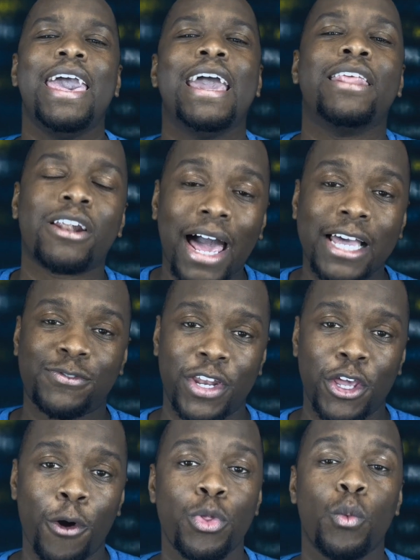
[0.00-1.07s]
In the last
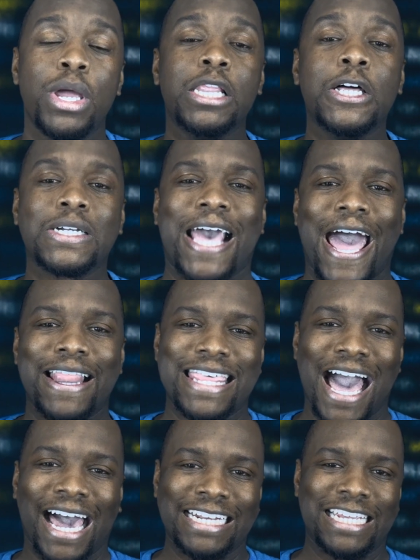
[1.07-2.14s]
video, we looked at
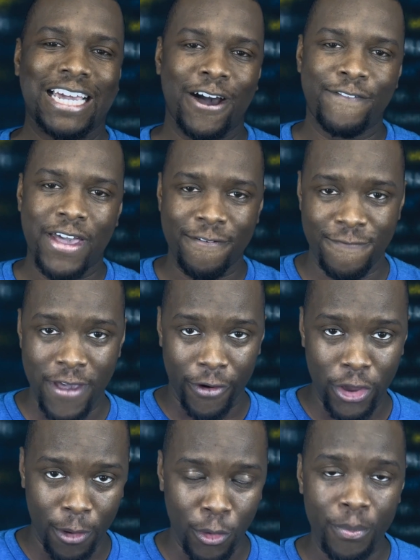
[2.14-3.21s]
the idea of a
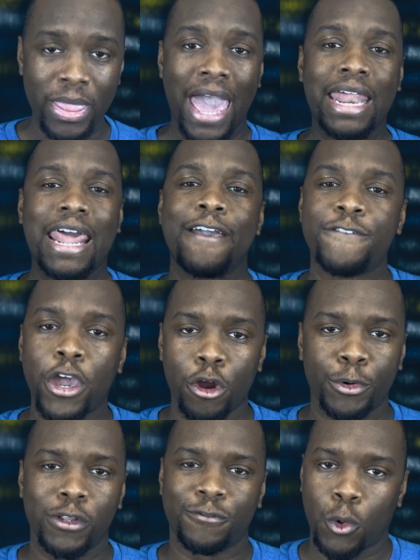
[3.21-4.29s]
variable, and a
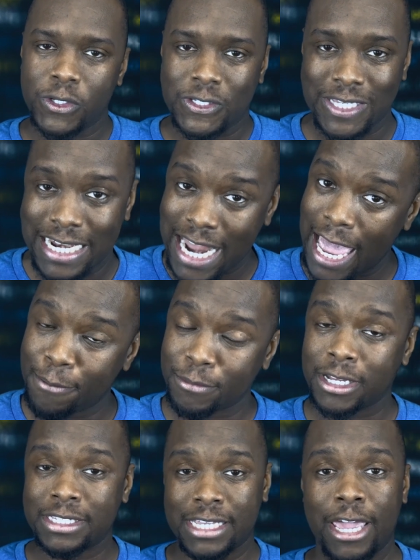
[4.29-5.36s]
variable, of course, is a named
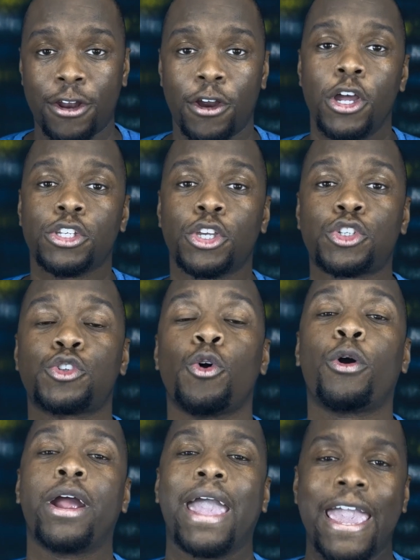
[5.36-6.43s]
container to
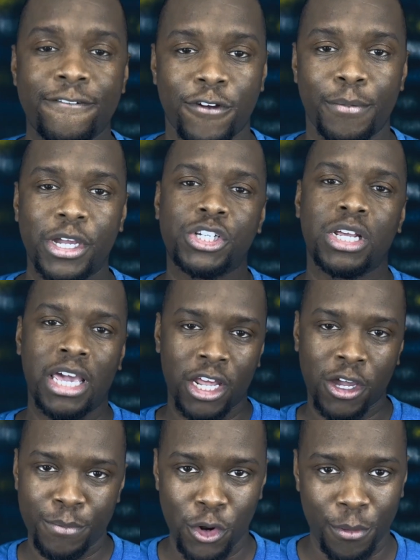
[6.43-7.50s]
store information in a
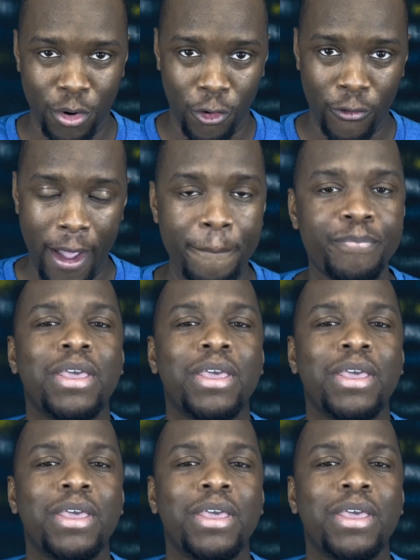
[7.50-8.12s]
computer program.